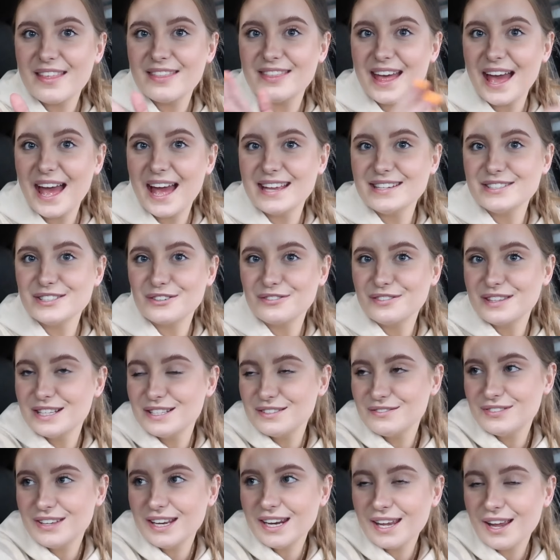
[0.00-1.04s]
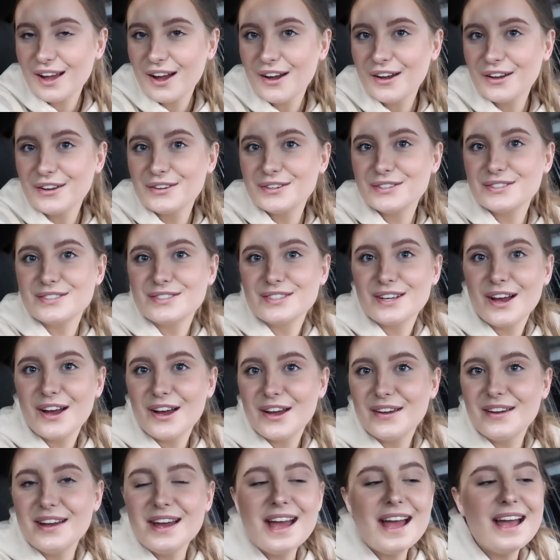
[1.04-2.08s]
the end of this video.
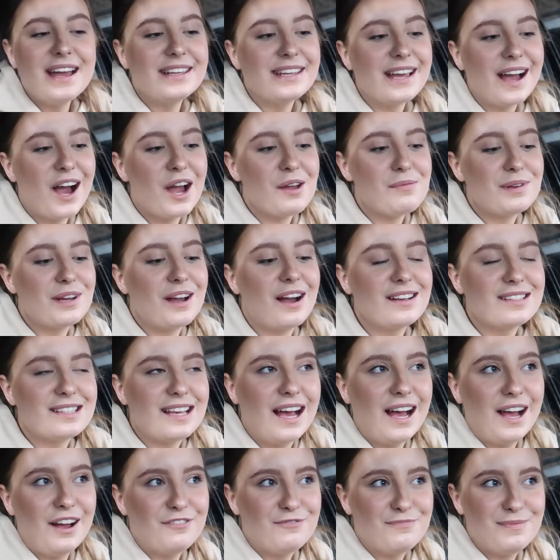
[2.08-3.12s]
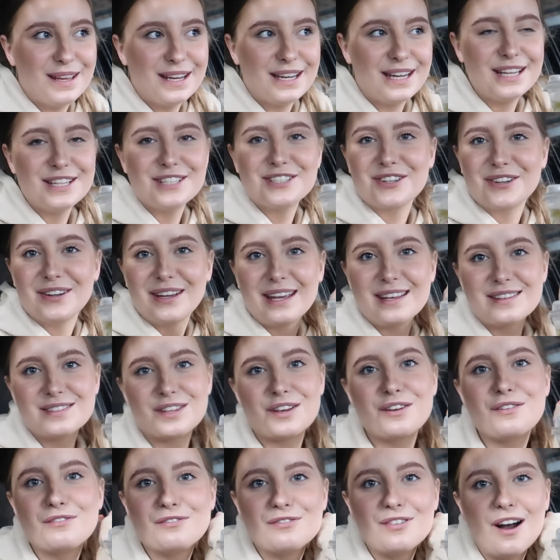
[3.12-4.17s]
So yeah, I hope you guys have been enjoying it
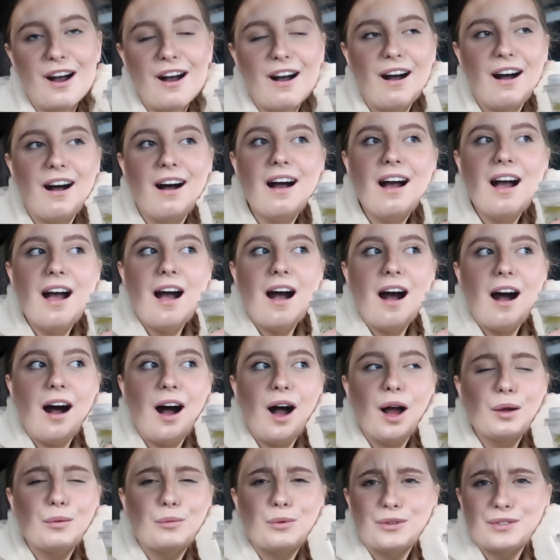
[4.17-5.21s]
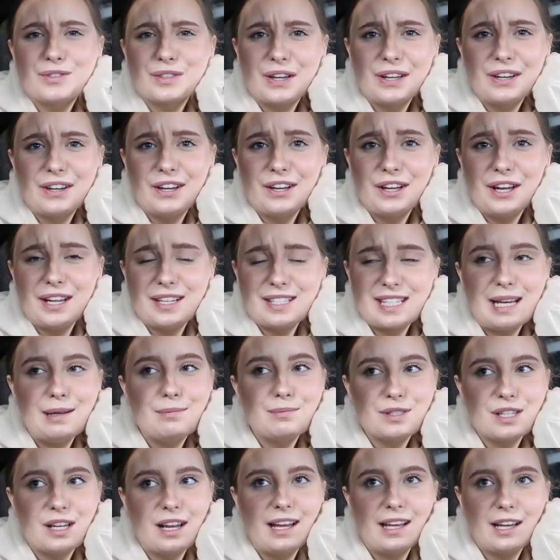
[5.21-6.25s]
so far. I was going to
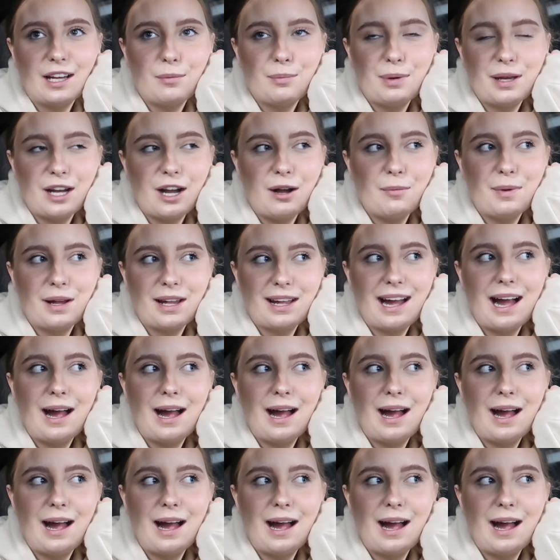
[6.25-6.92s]
attempt to like pick up my